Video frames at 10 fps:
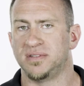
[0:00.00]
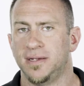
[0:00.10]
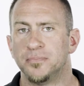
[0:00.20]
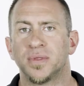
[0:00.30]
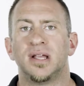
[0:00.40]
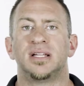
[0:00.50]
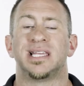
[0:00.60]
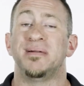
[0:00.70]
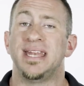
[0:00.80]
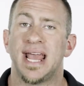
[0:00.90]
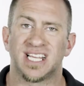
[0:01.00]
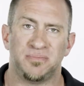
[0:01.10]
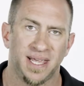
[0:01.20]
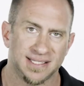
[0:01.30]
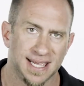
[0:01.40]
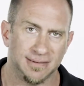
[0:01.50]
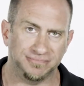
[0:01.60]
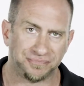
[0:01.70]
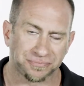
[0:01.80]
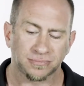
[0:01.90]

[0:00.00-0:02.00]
me to my next big tip,